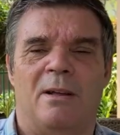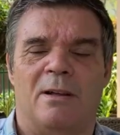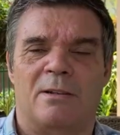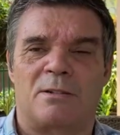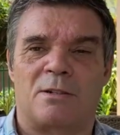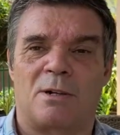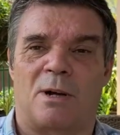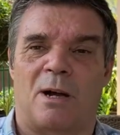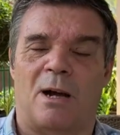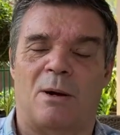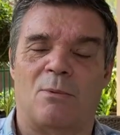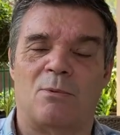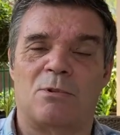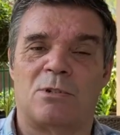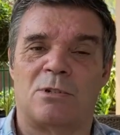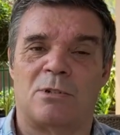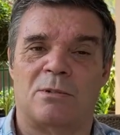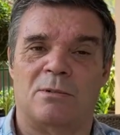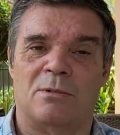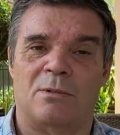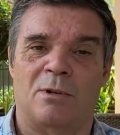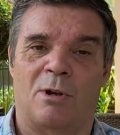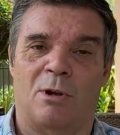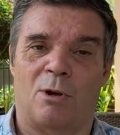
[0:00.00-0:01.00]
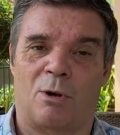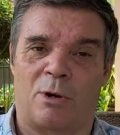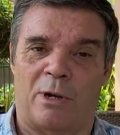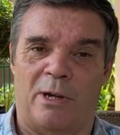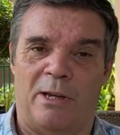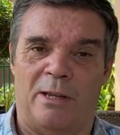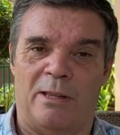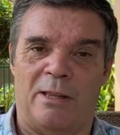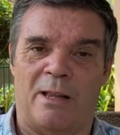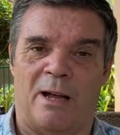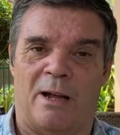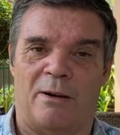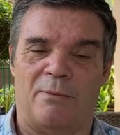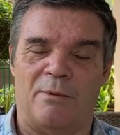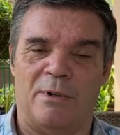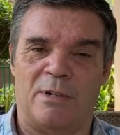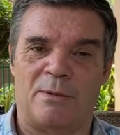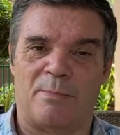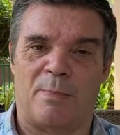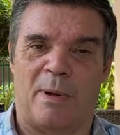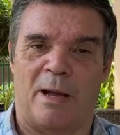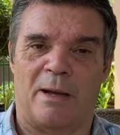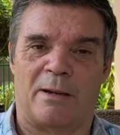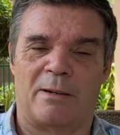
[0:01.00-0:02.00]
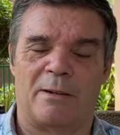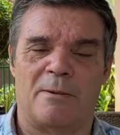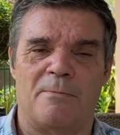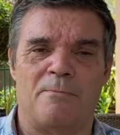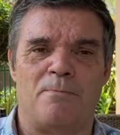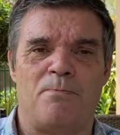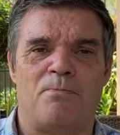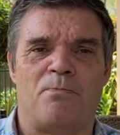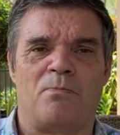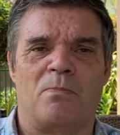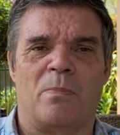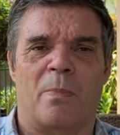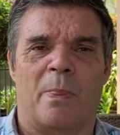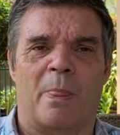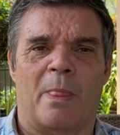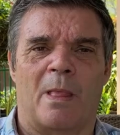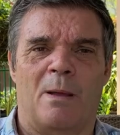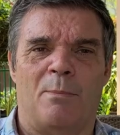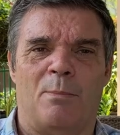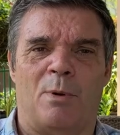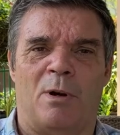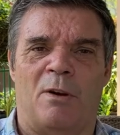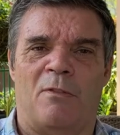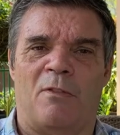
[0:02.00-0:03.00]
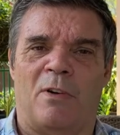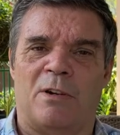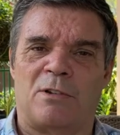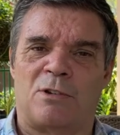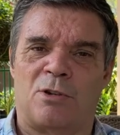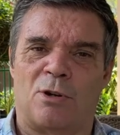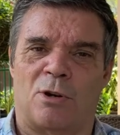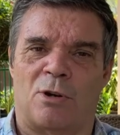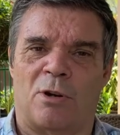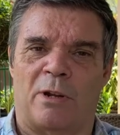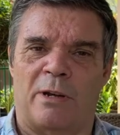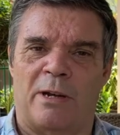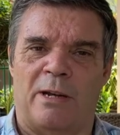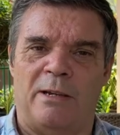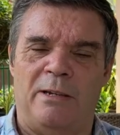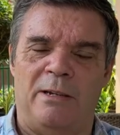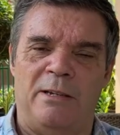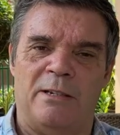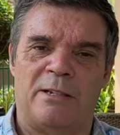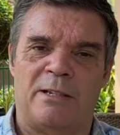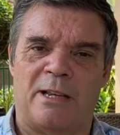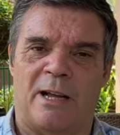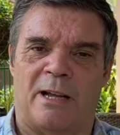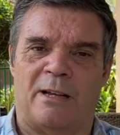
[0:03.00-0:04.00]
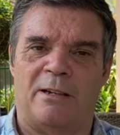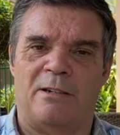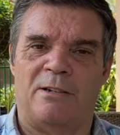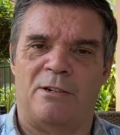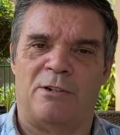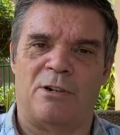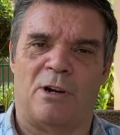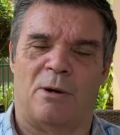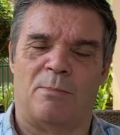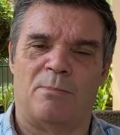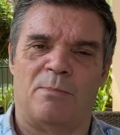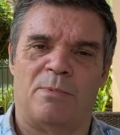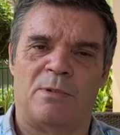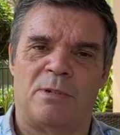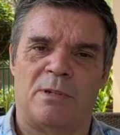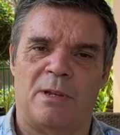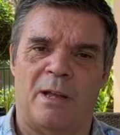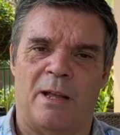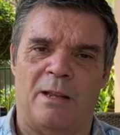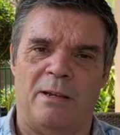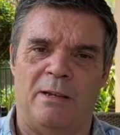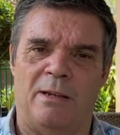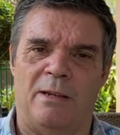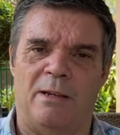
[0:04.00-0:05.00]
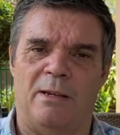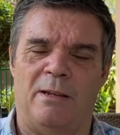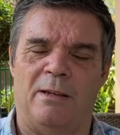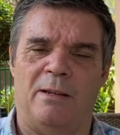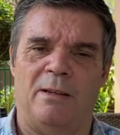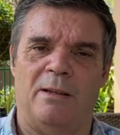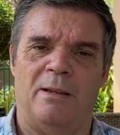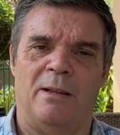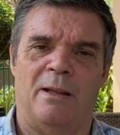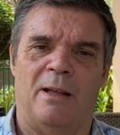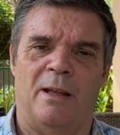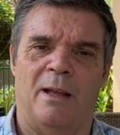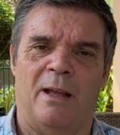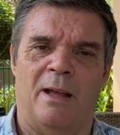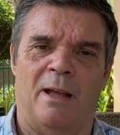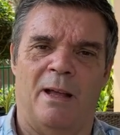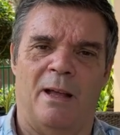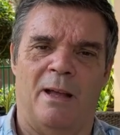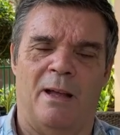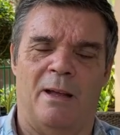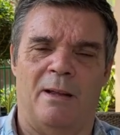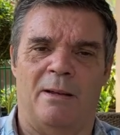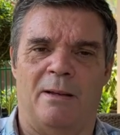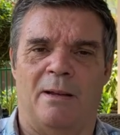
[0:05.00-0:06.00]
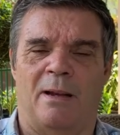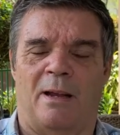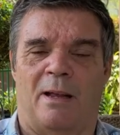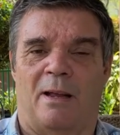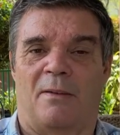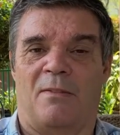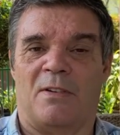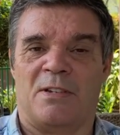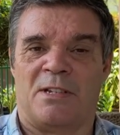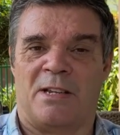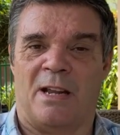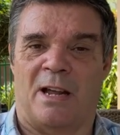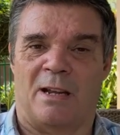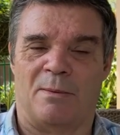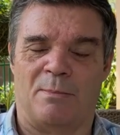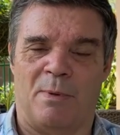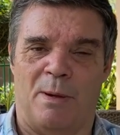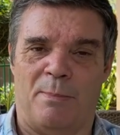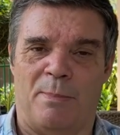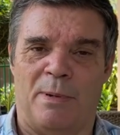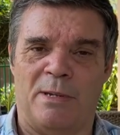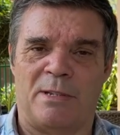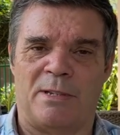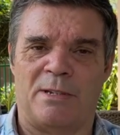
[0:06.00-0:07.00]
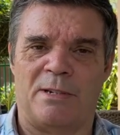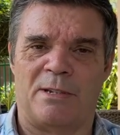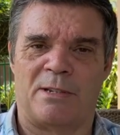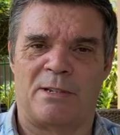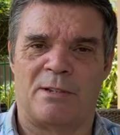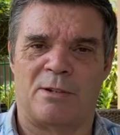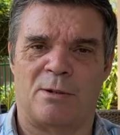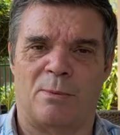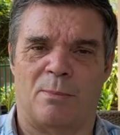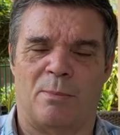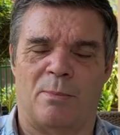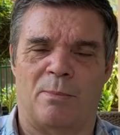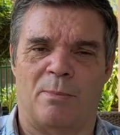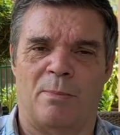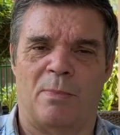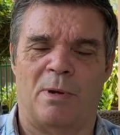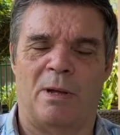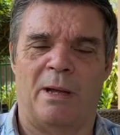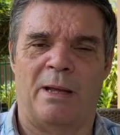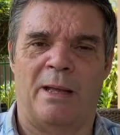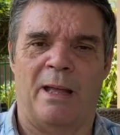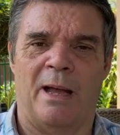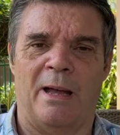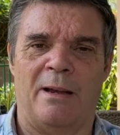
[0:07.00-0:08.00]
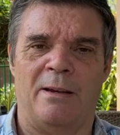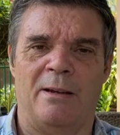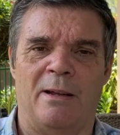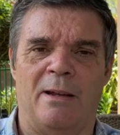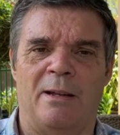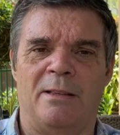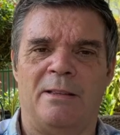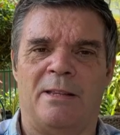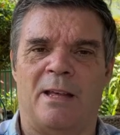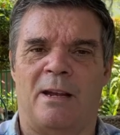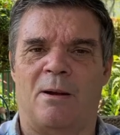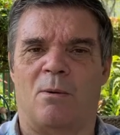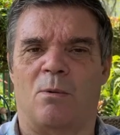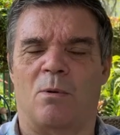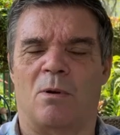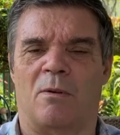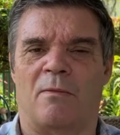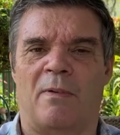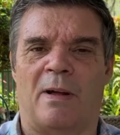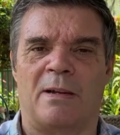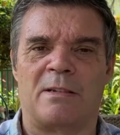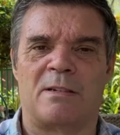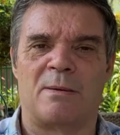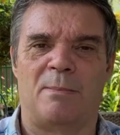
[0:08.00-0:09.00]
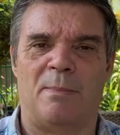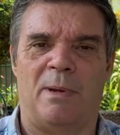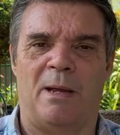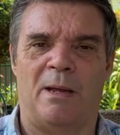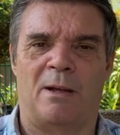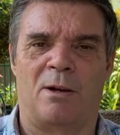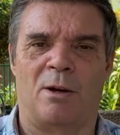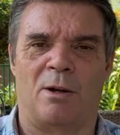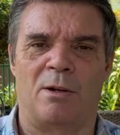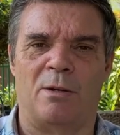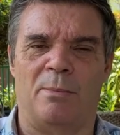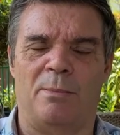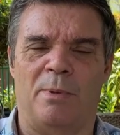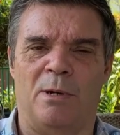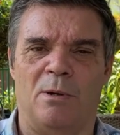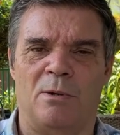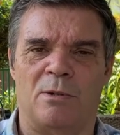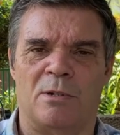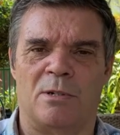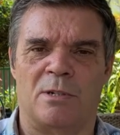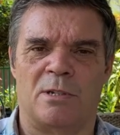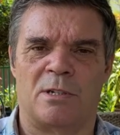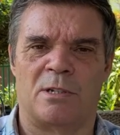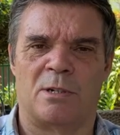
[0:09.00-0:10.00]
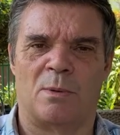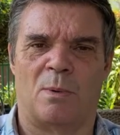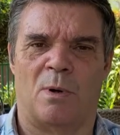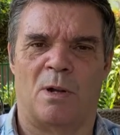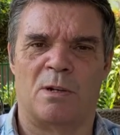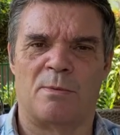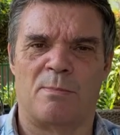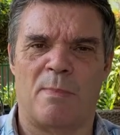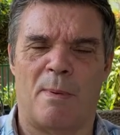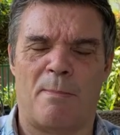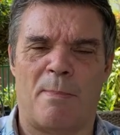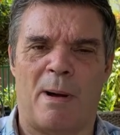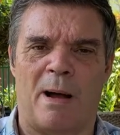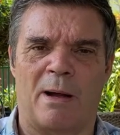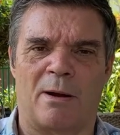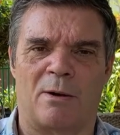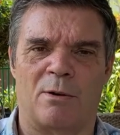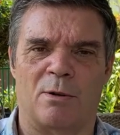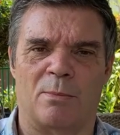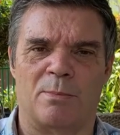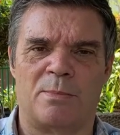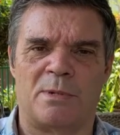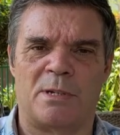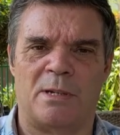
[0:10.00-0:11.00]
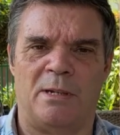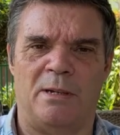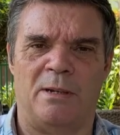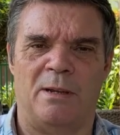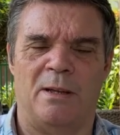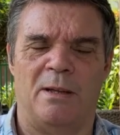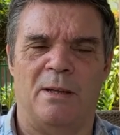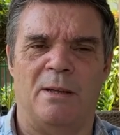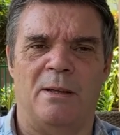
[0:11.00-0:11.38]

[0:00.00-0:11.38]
So I was lucky in that respect. But if I took on any second jobs, any, like if I started my businesses up again, then I would have had to make contributions towards my bankruptcy.